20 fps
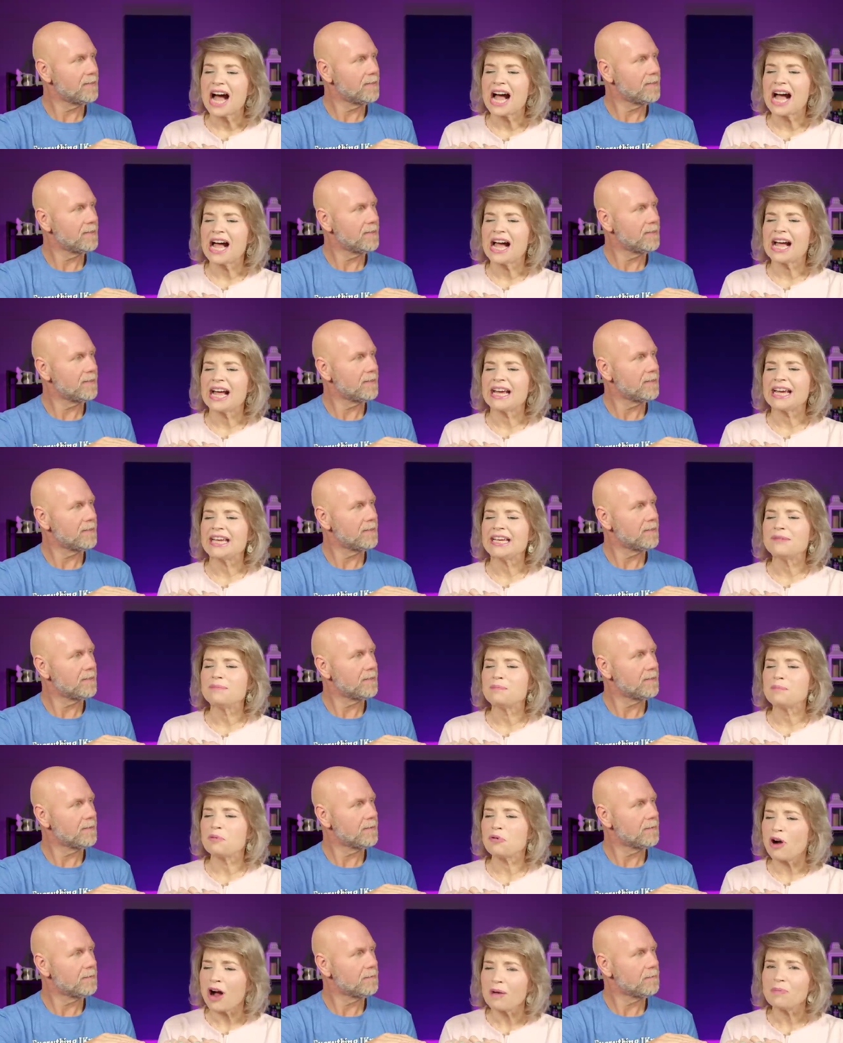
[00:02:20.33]
Speaker 1: I
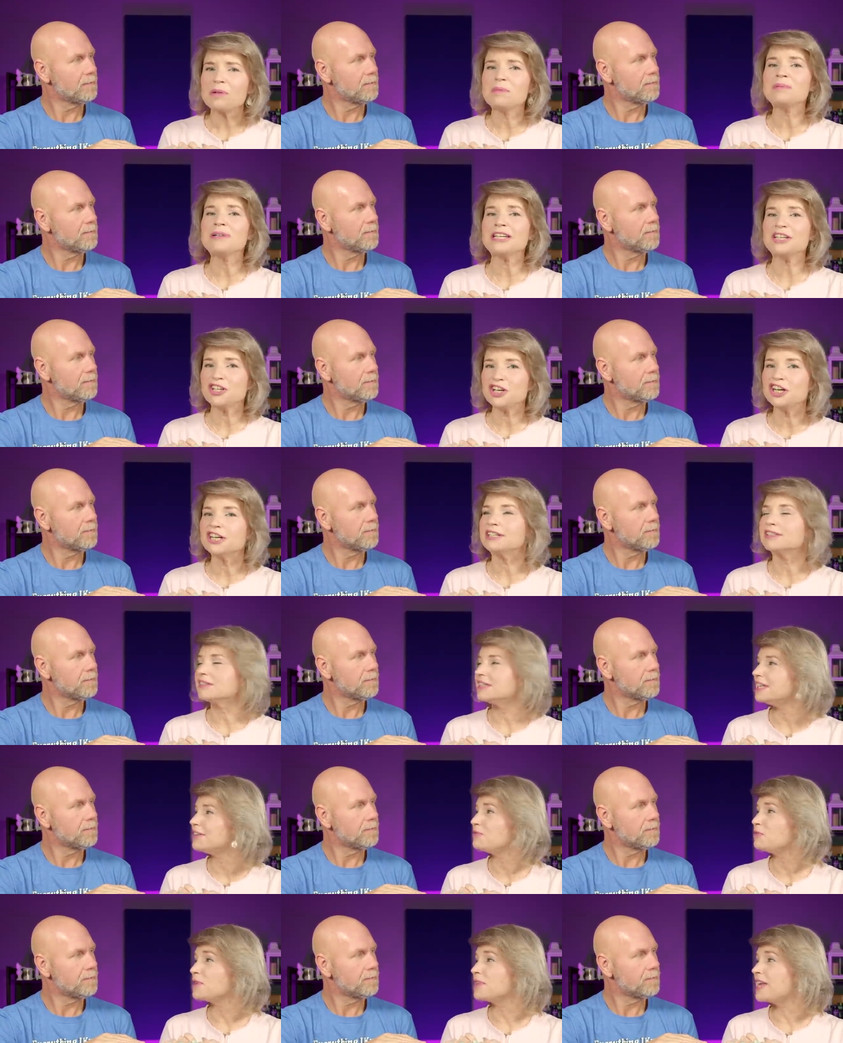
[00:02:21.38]
probably could
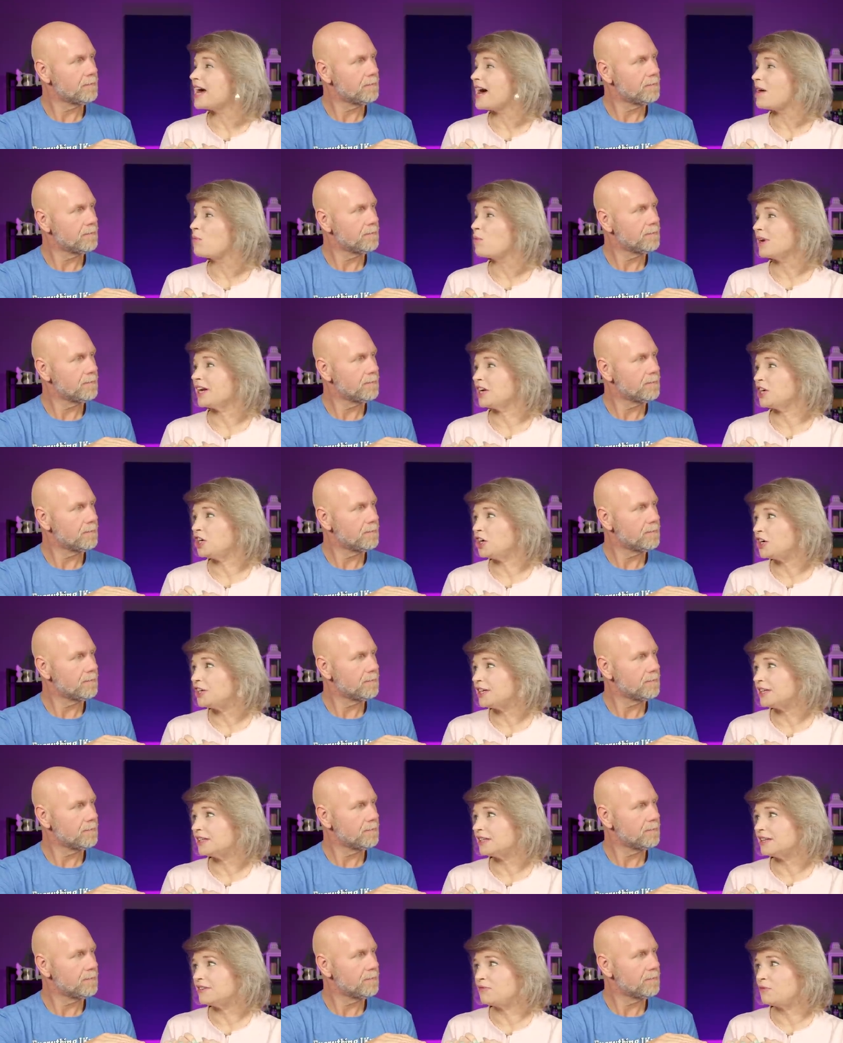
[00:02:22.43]
live with that. What I
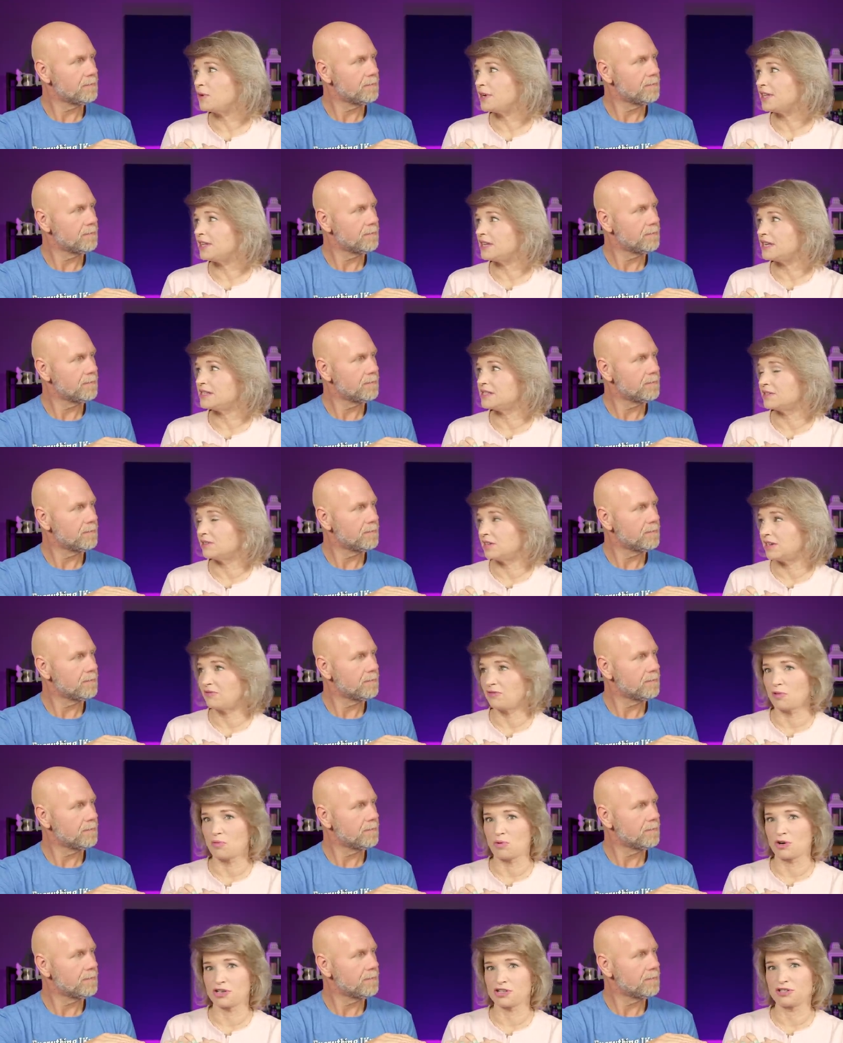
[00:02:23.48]
couldn't live with is
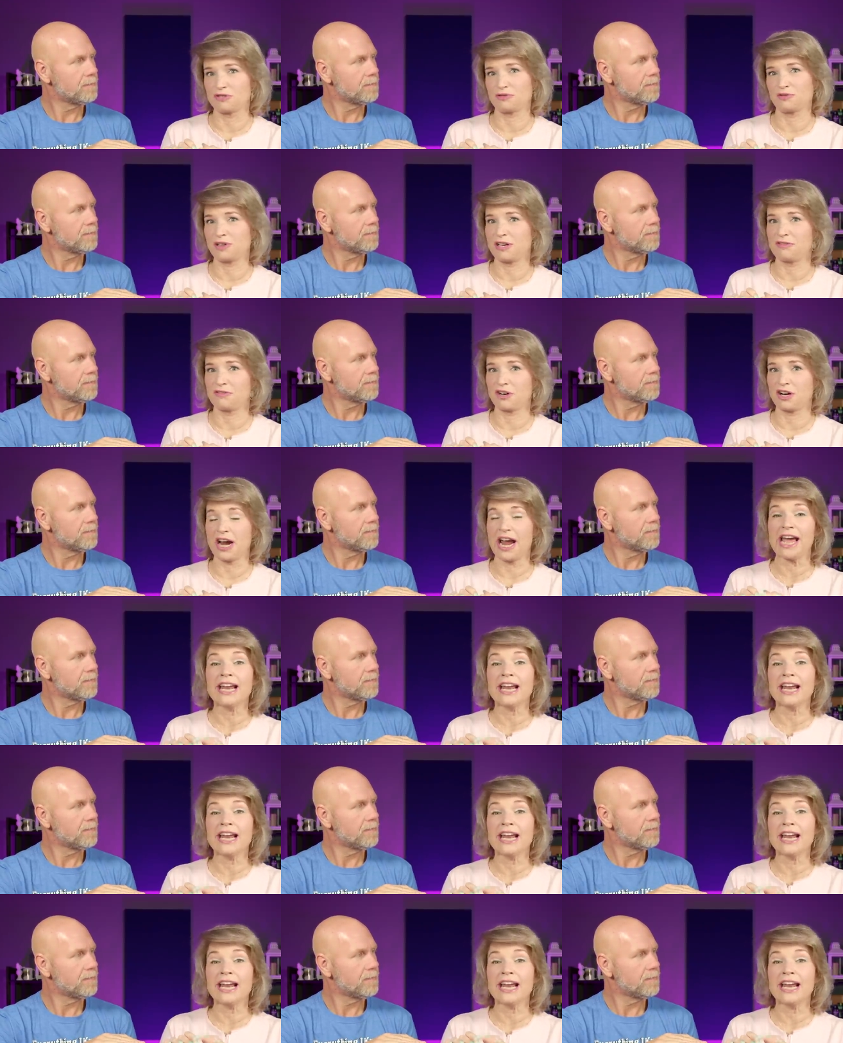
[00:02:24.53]
liverwurst flavor.